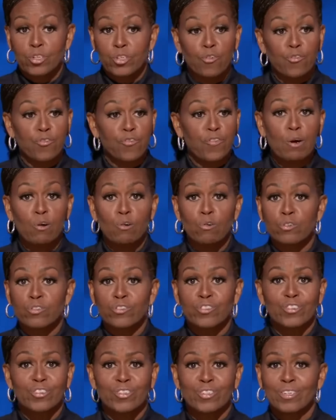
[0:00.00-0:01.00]
So
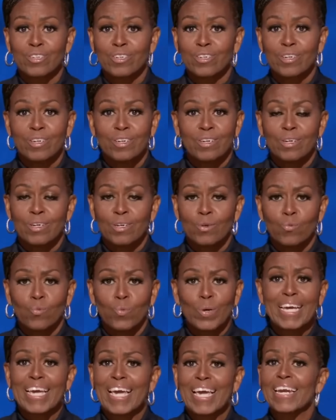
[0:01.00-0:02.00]
folks,
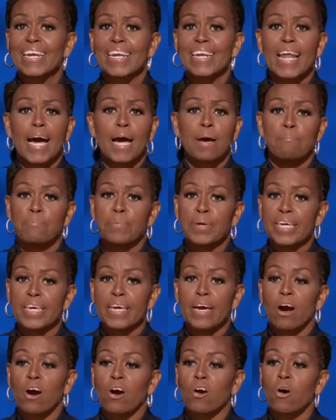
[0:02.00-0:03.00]
we cannot
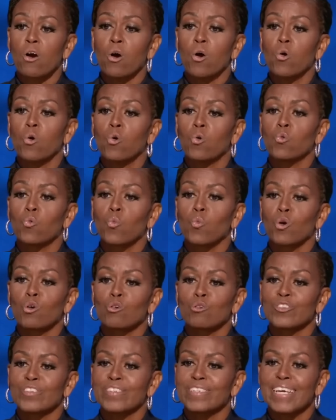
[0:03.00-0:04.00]
be our own
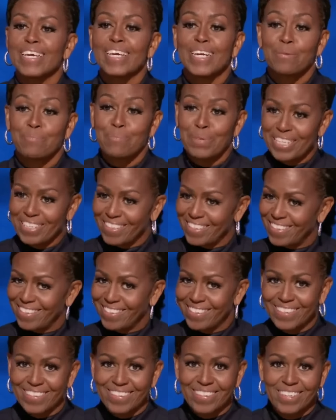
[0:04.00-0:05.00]
worst
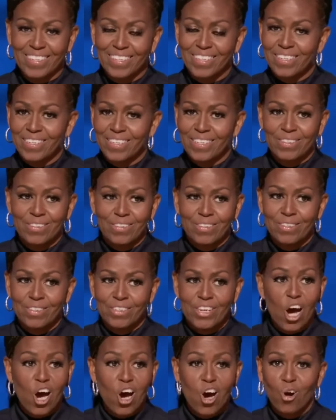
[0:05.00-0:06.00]
enemies.
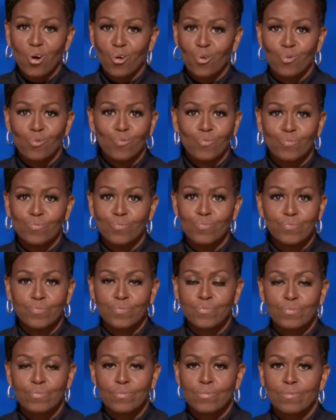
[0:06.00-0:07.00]
No.
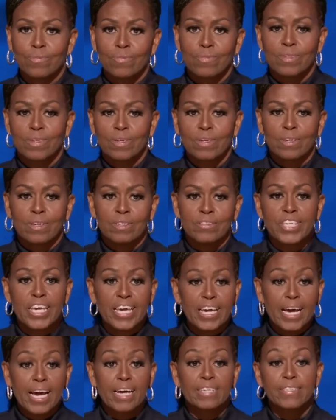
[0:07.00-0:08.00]

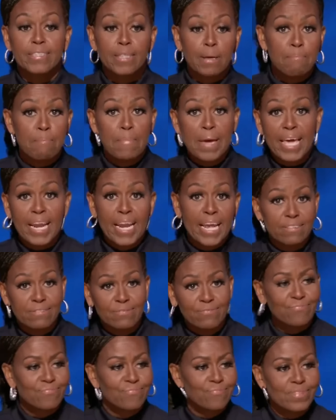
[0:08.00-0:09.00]
See, because the
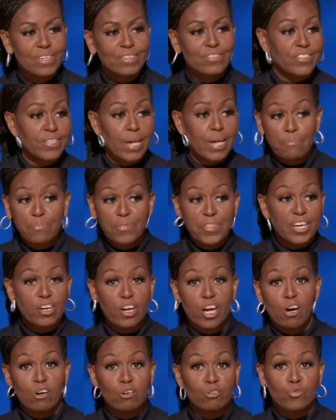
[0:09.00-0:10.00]
minute
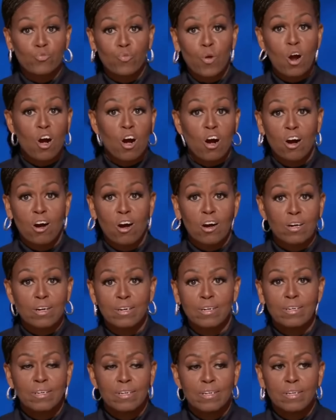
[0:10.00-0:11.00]
something goes
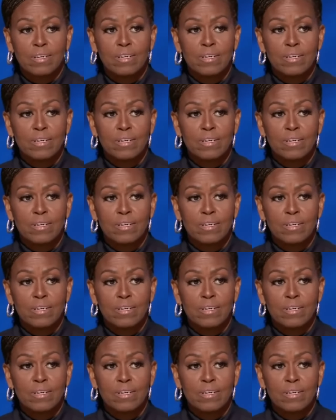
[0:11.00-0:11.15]
wrong,